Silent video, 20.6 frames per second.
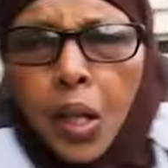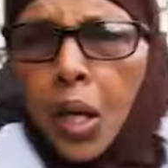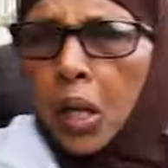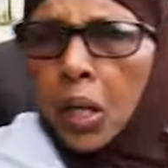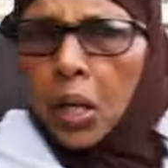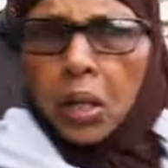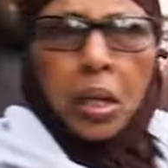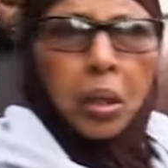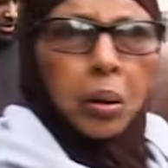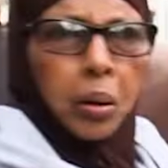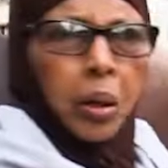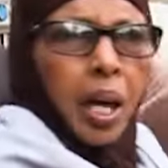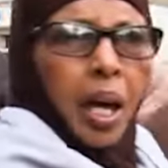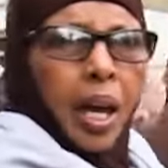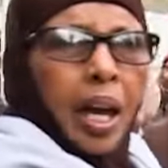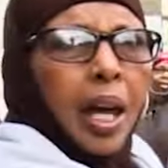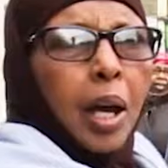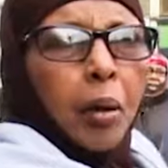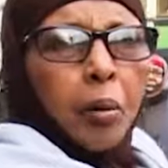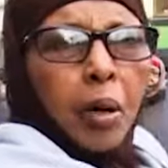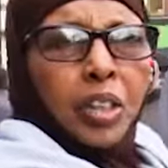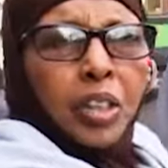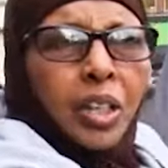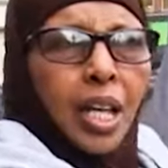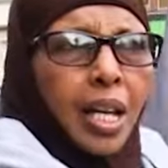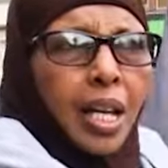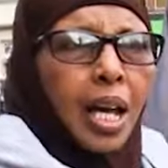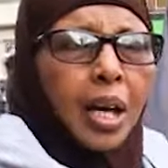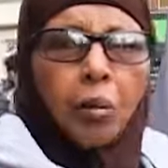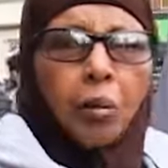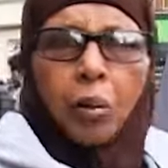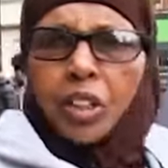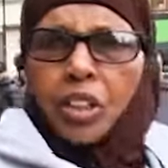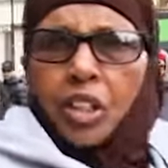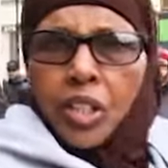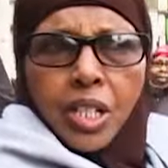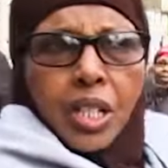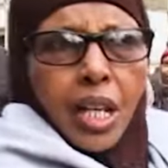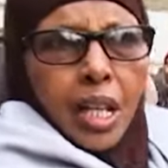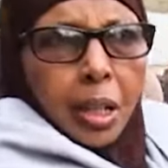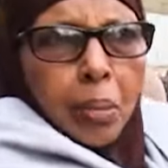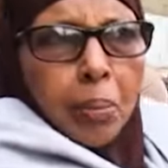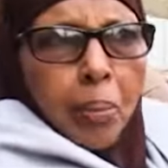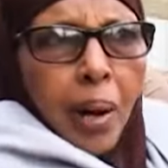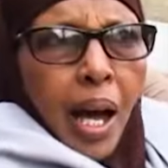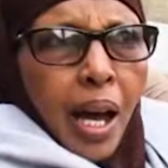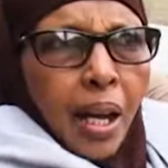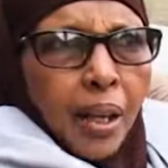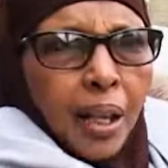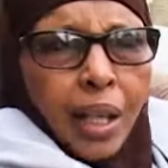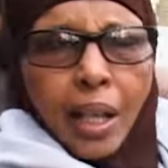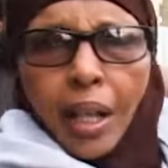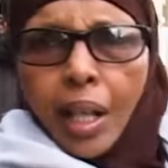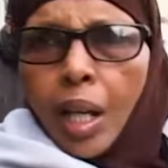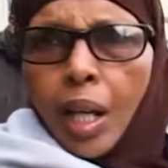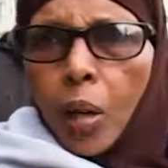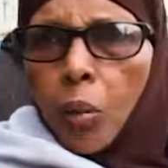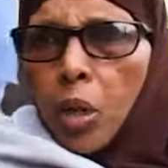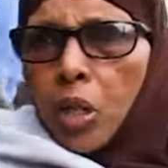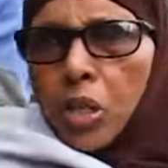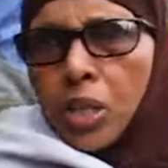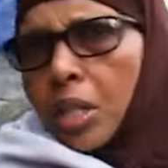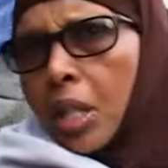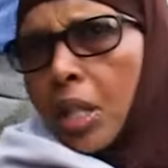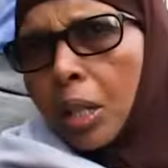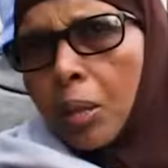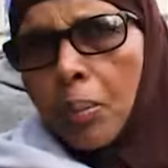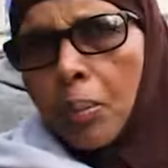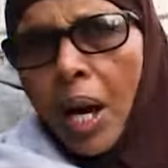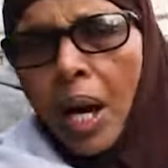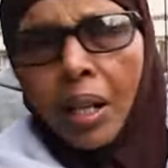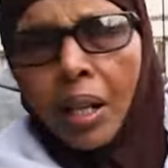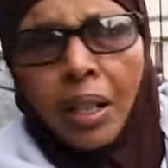it's a big but, we cannot ignore the dark side.